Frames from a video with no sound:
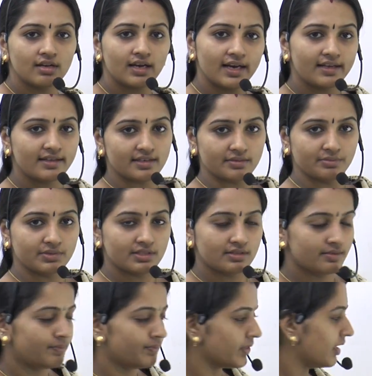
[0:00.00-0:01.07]
items.
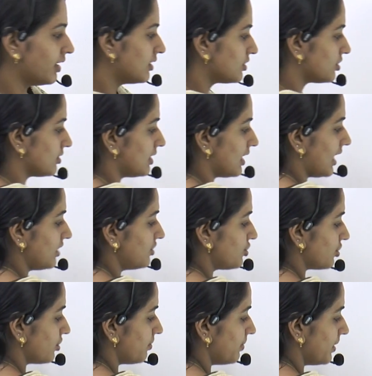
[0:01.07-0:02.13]
So that
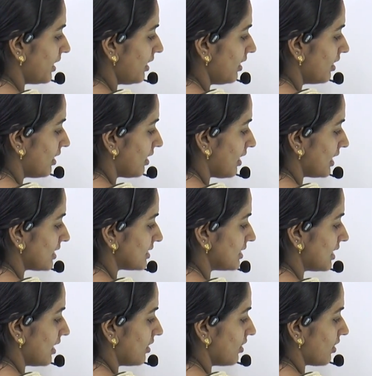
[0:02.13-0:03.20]
should be less
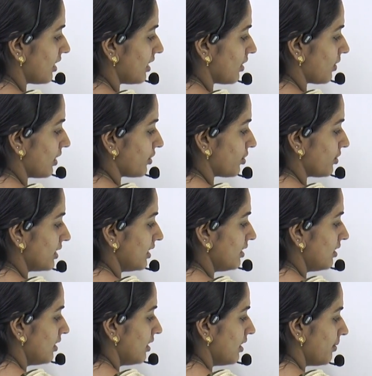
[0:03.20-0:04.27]
than or equal to the
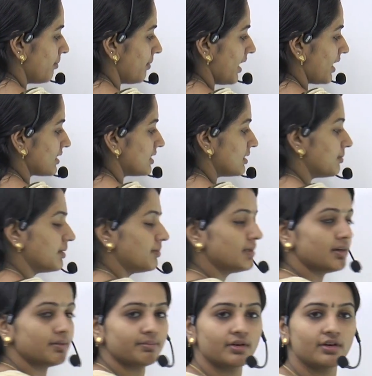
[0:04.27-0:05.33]
maximum
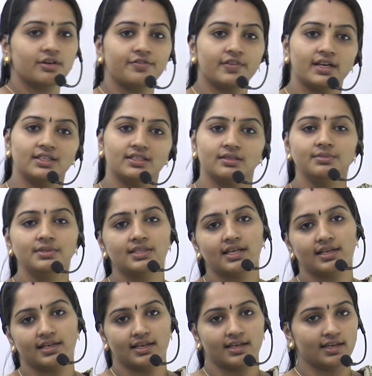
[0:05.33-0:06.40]
number of items
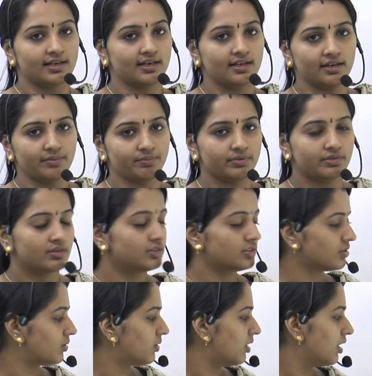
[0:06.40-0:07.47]
that I can keep.
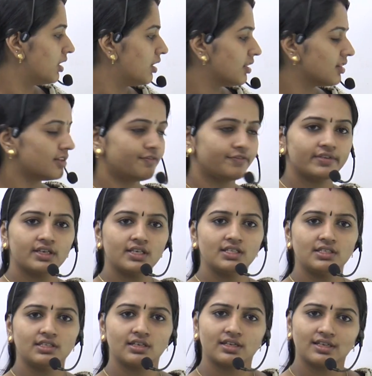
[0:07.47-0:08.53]
So the
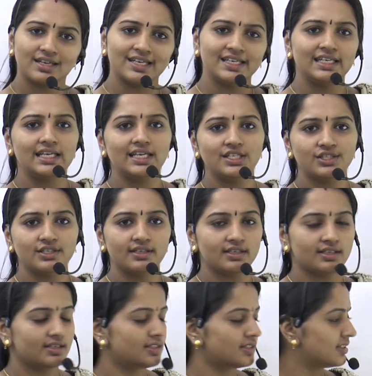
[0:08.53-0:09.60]
first condition
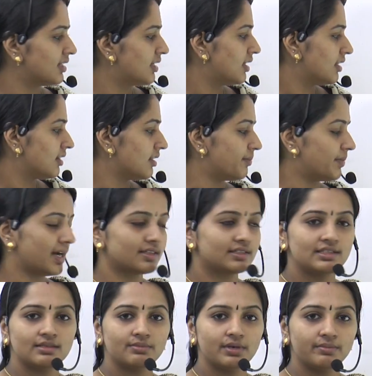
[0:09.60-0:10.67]
is the
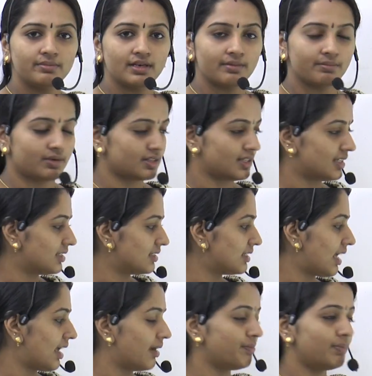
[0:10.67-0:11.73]
maximum number, that is
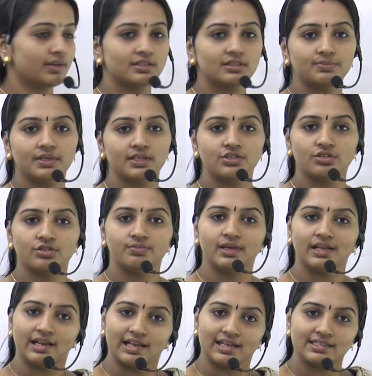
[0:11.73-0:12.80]
A plus B, should
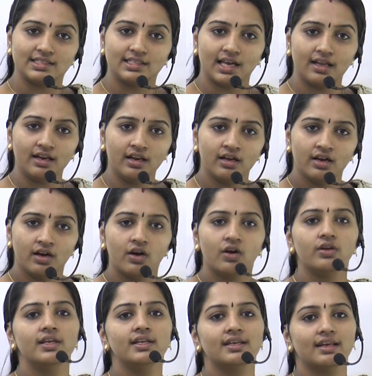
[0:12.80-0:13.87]
be less than
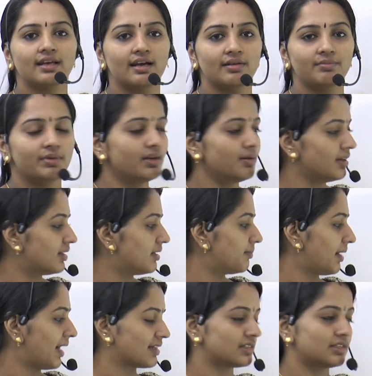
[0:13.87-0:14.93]
or it can be a
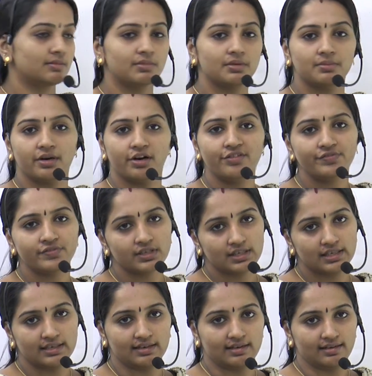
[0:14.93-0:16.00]
maximum of
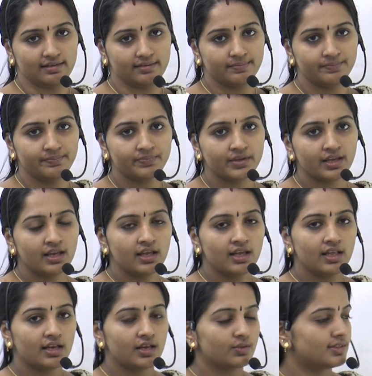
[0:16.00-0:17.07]
100.
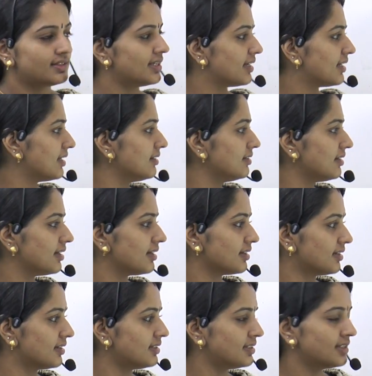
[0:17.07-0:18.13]
Now the second thing
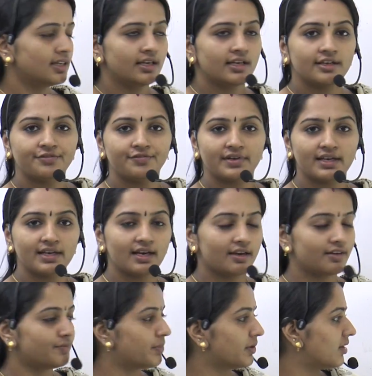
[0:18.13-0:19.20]
is, if I
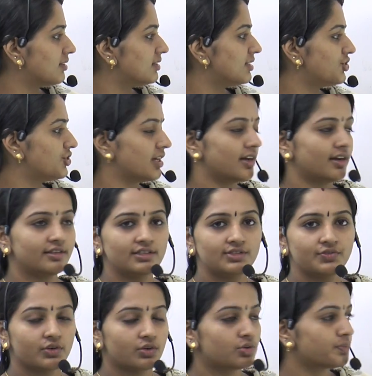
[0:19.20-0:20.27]
have bought the chairs
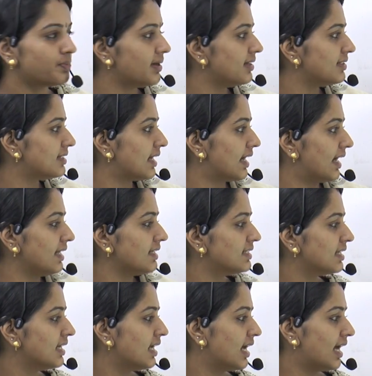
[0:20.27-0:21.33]
for rupees X
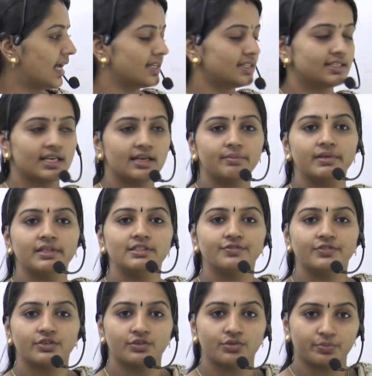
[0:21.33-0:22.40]
and tables
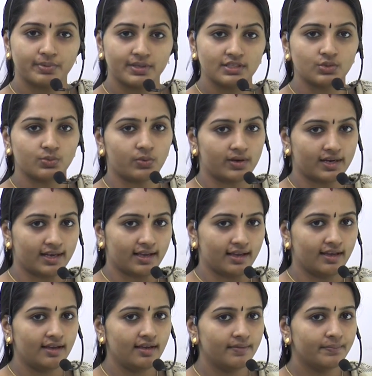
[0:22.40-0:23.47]
for rupees
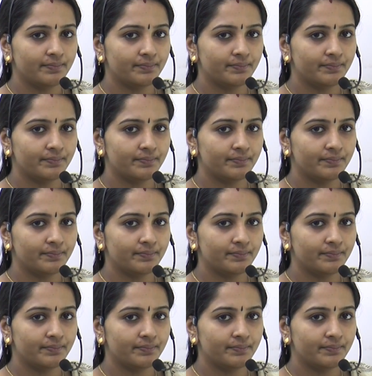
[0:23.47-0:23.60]
Y,